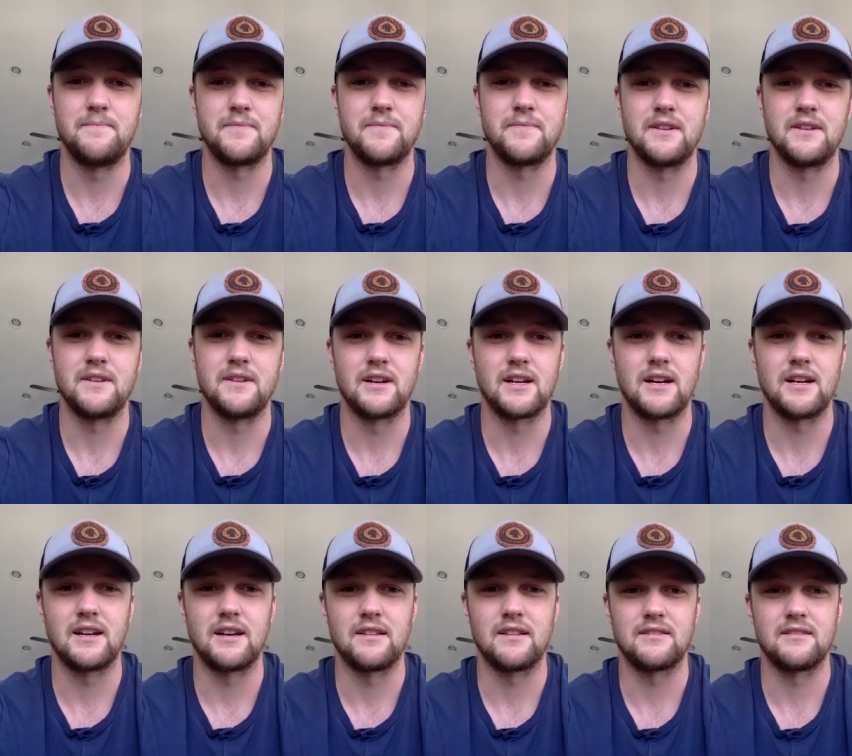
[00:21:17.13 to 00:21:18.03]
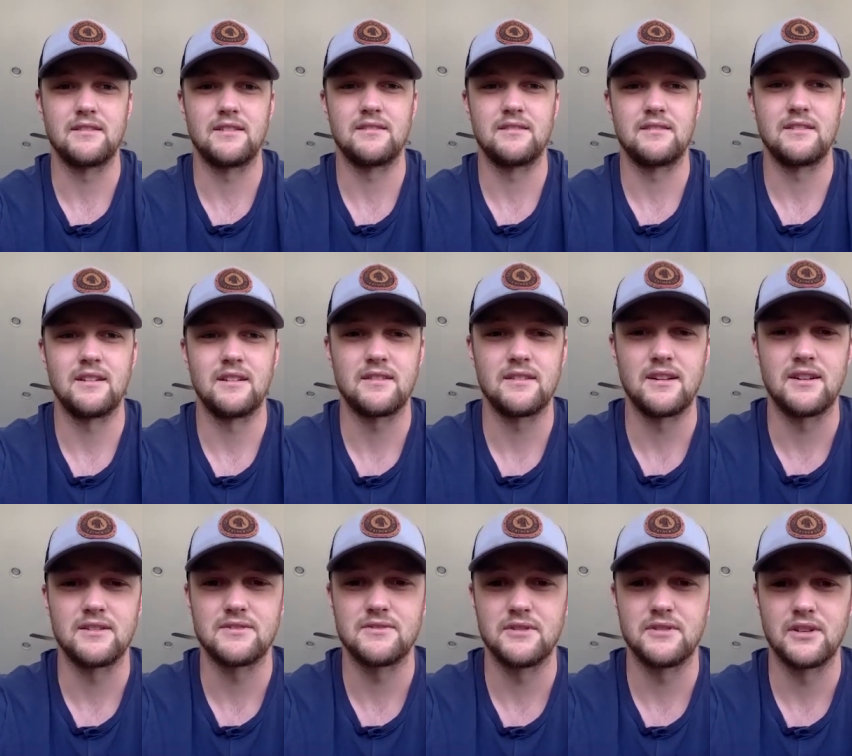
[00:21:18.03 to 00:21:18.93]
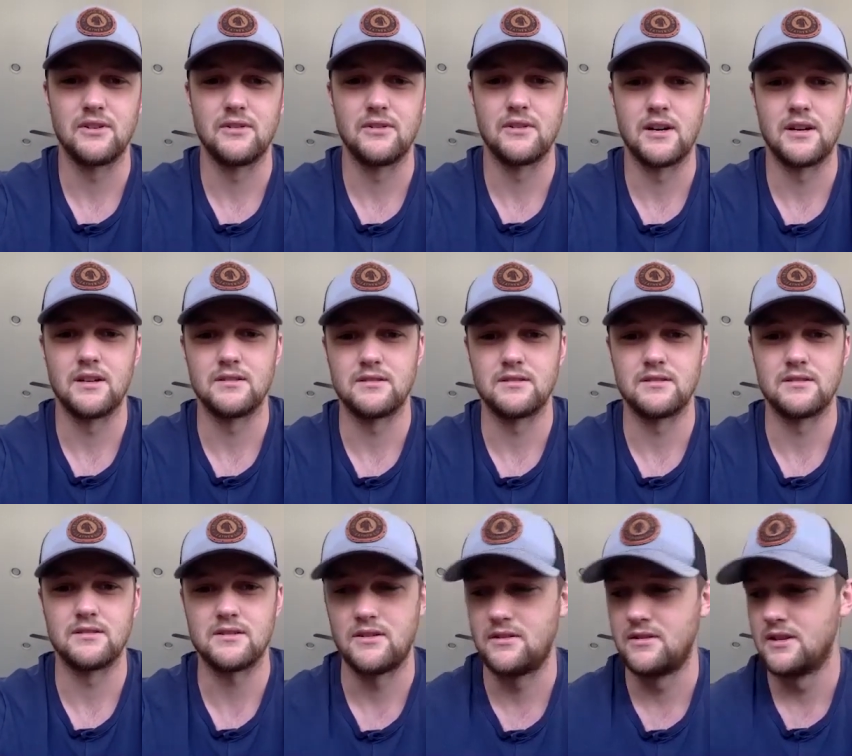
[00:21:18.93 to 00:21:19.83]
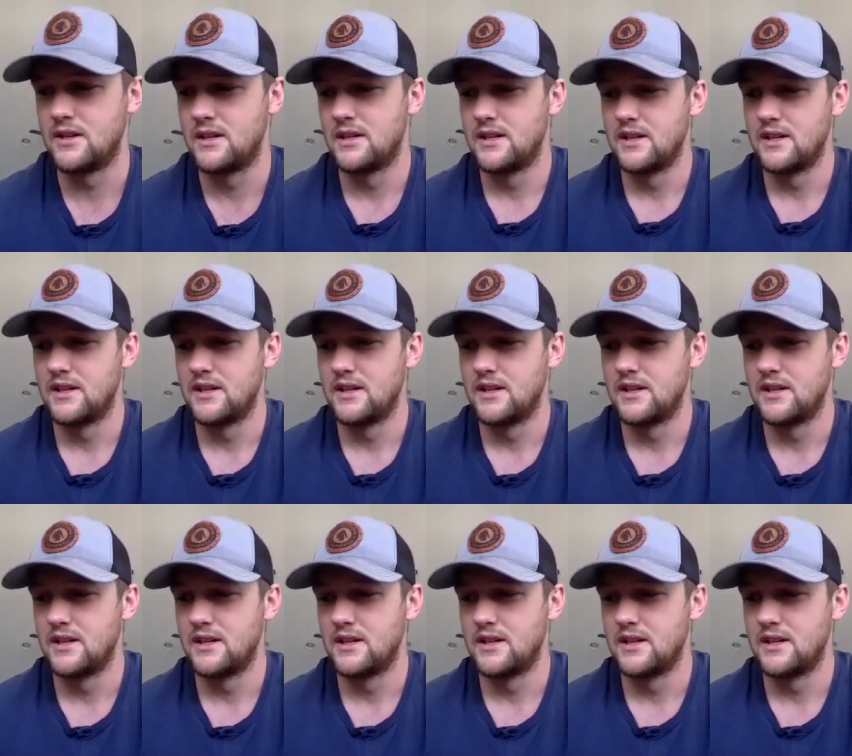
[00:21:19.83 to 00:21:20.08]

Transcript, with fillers: You know, I got nothing nothing else really going on, so